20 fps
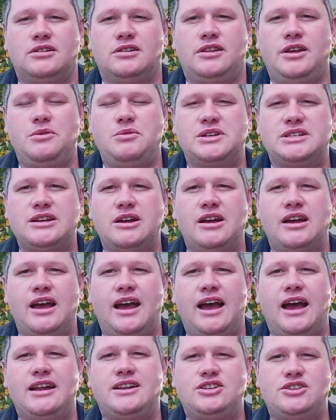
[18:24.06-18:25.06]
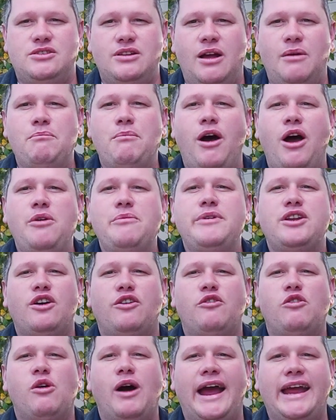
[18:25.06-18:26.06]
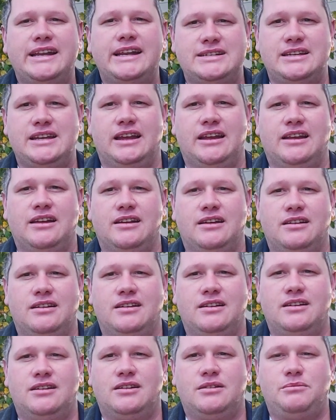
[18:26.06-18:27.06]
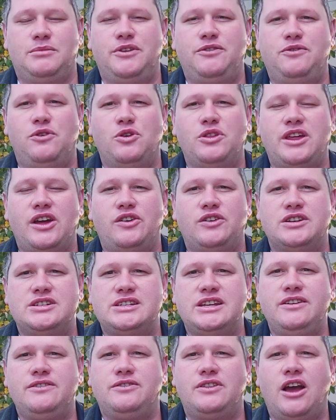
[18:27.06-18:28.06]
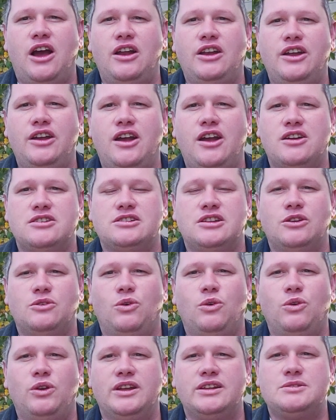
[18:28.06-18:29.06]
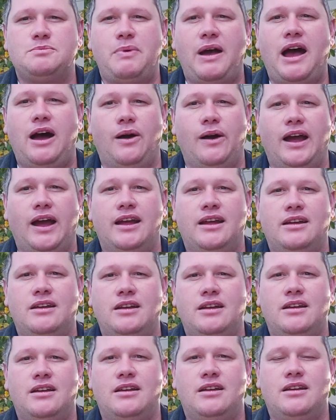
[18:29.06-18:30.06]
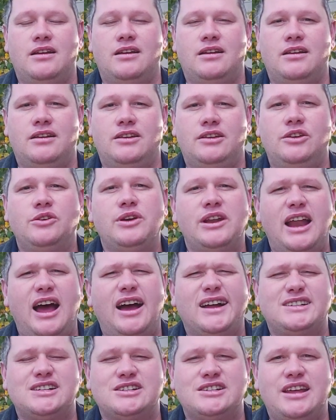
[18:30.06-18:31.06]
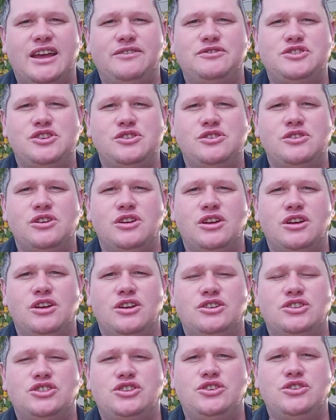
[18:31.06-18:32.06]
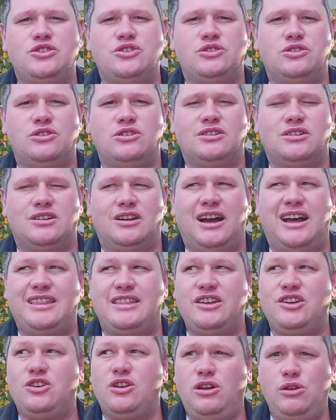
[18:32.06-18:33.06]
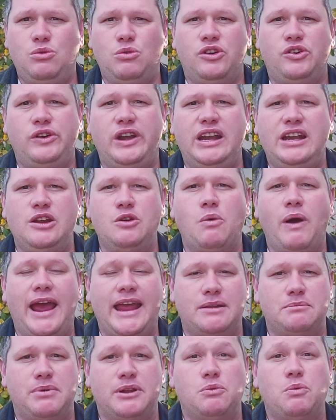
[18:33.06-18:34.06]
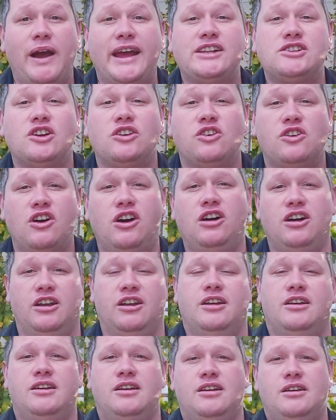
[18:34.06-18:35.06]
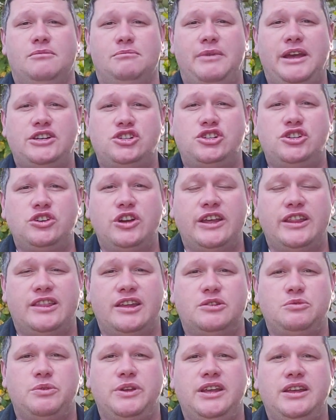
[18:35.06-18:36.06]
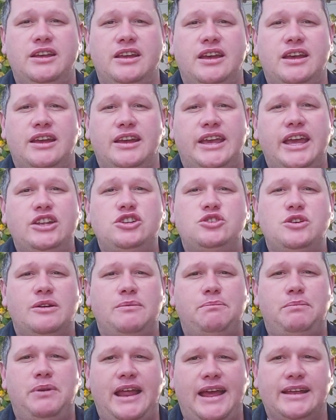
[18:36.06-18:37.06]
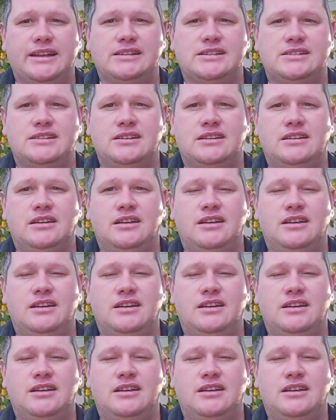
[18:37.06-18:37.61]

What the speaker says: There was a moment of waiting before they received the Holy Ghost in all His power. You and I just have to, I think not really wait, but wait on God. Make sure that we get to a place